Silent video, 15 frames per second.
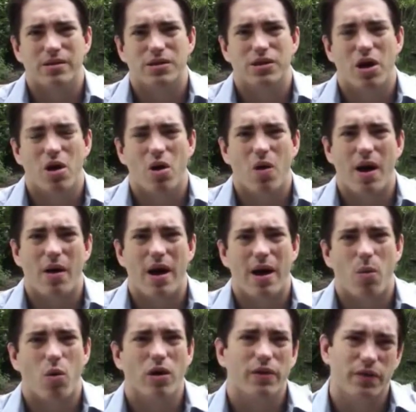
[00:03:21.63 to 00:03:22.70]
So
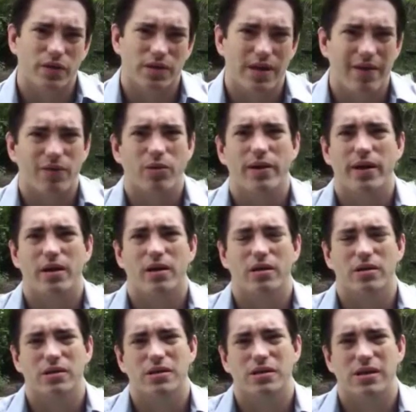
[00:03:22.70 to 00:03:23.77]
I worked for several
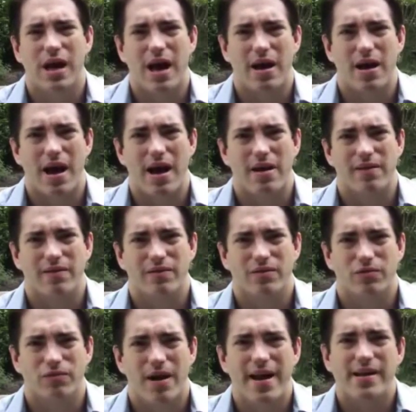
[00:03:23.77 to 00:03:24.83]
years. I
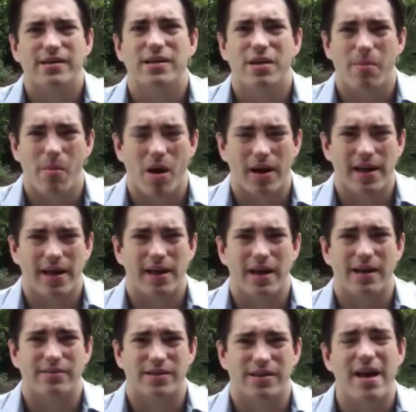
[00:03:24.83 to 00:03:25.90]
raised the money.
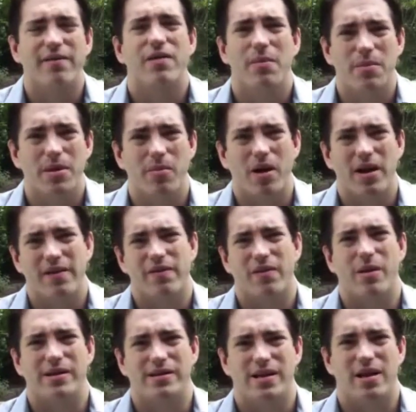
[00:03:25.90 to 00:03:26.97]
I saved up the money for
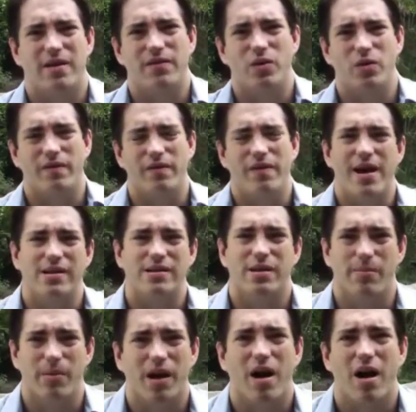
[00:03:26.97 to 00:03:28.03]
myself to invest
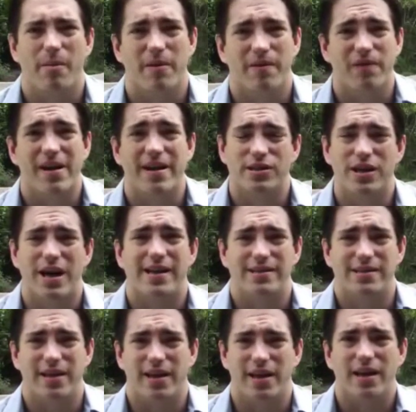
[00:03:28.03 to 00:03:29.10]
and become a
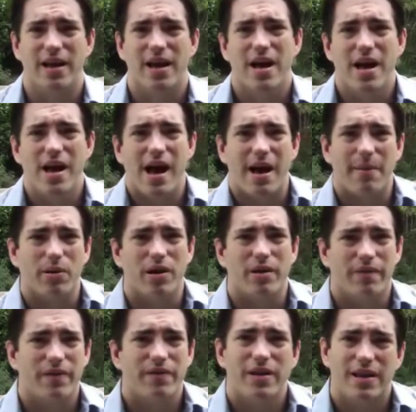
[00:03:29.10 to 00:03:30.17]
franchisee. I put up
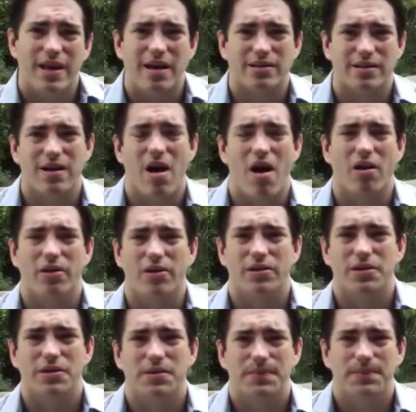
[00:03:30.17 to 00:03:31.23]

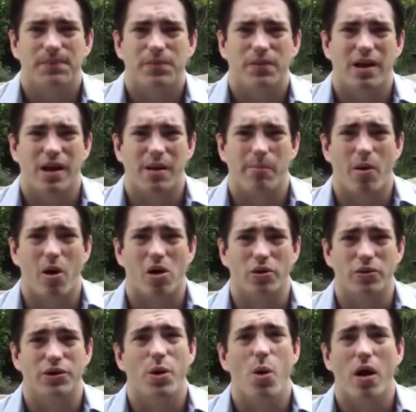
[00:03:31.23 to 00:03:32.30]
$50,000,
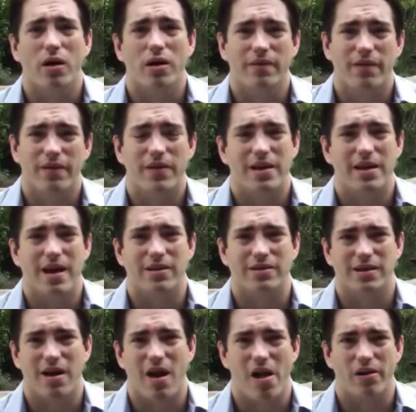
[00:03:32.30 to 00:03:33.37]
borrowed
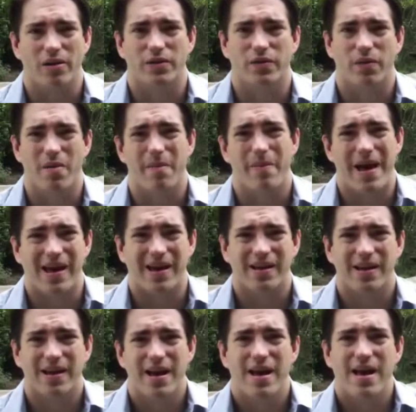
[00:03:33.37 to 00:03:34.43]
$250,000 from the bank,
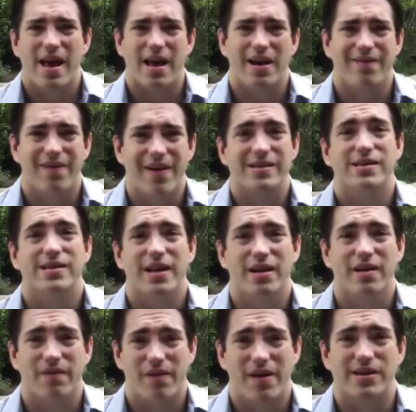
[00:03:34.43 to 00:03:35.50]
and invested
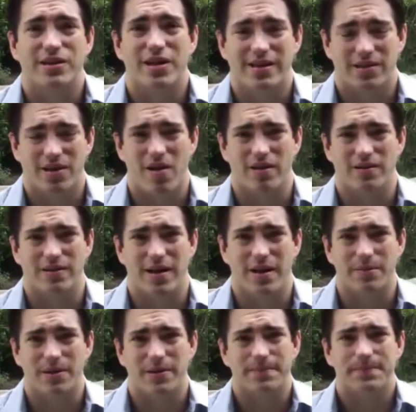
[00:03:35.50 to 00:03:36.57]
in a franchise
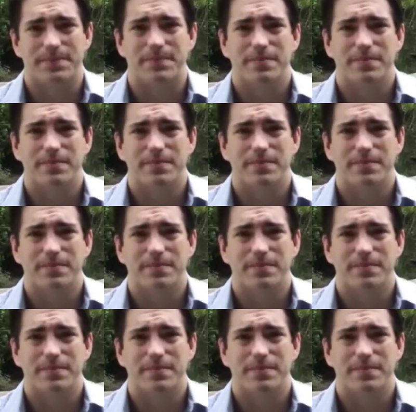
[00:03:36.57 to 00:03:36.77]
concept.